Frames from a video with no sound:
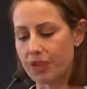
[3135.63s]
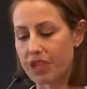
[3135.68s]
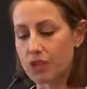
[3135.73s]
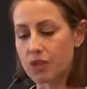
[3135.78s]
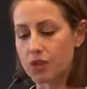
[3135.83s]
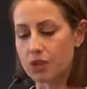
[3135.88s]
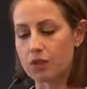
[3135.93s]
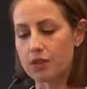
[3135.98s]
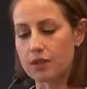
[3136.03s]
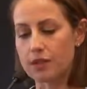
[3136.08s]

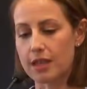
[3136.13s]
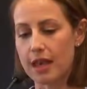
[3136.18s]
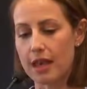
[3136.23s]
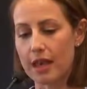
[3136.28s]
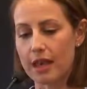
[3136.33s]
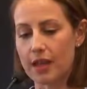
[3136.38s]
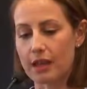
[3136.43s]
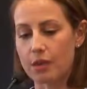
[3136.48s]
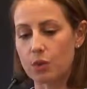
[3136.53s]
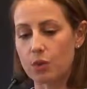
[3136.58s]
issues,
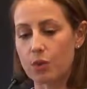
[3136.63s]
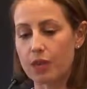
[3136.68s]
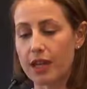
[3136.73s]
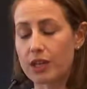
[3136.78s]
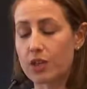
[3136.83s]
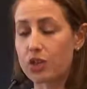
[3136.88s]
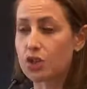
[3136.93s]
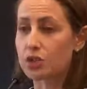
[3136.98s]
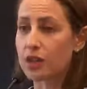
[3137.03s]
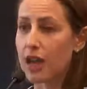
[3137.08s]
they will
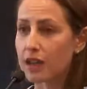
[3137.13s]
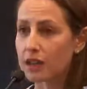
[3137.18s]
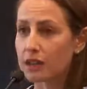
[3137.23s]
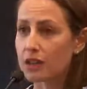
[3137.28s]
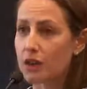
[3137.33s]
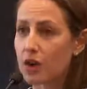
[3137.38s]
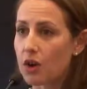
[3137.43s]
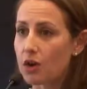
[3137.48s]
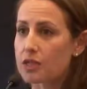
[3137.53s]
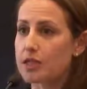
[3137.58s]
then track
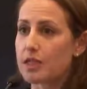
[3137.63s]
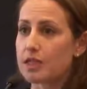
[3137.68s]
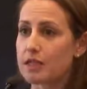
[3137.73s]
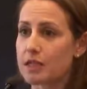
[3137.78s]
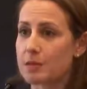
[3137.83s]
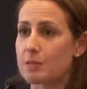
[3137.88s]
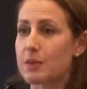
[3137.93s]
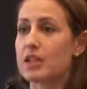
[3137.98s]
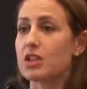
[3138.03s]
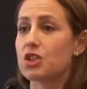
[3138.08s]
the content
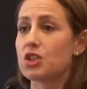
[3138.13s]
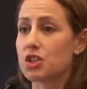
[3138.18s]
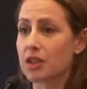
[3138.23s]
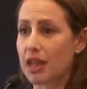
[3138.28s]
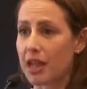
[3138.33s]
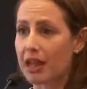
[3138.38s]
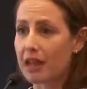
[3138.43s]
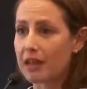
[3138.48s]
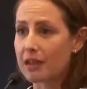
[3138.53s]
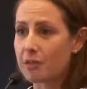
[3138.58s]
that's being
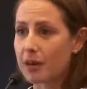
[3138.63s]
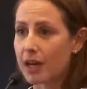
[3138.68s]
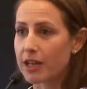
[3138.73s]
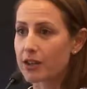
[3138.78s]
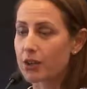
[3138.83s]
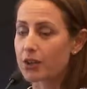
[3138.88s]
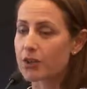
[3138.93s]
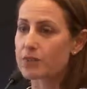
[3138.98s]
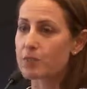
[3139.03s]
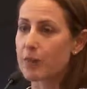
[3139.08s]
shared by
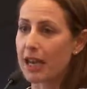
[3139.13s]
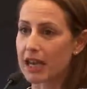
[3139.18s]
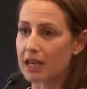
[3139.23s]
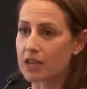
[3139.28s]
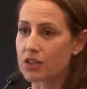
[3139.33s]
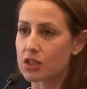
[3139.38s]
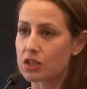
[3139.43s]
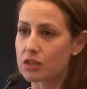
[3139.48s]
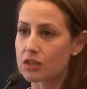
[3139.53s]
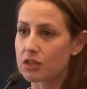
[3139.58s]
those
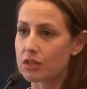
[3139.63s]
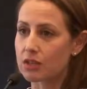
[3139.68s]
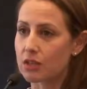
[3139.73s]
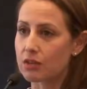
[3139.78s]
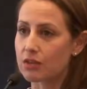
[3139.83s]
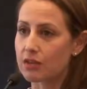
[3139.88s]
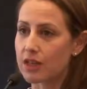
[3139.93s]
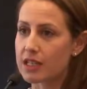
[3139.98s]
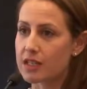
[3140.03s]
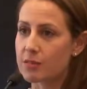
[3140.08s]
pages
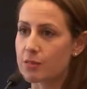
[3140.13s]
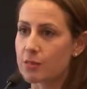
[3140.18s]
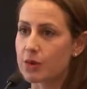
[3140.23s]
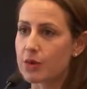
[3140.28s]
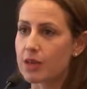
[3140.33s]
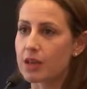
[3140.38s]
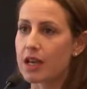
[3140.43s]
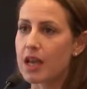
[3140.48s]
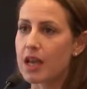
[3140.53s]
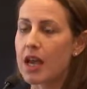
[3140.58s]
on
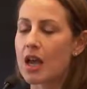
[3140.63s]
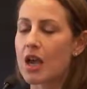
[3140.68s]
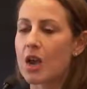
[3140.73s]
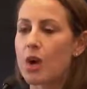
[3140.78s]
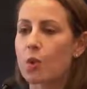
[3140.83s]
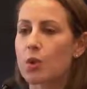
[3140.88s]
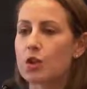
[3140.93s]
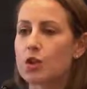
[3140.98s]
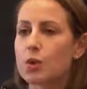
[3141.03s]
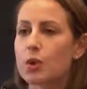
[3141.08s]
Facebook,
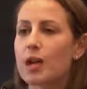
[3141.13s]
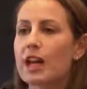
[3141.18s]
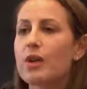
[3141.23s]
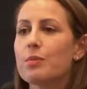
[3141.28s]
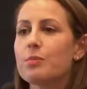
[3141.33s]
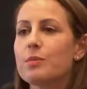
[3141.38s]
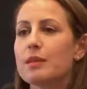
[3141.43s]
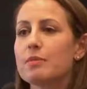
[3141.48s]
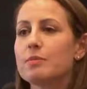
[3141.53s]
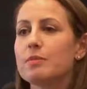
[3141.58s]
which will
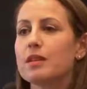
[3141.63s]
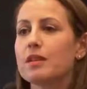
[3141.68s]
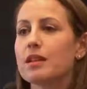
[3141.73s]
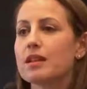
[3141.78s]
help them.